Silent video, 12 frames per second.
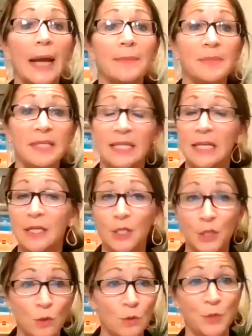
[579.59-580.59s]
I'm seeing
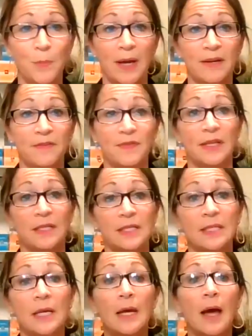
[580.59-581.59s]
huge benefits.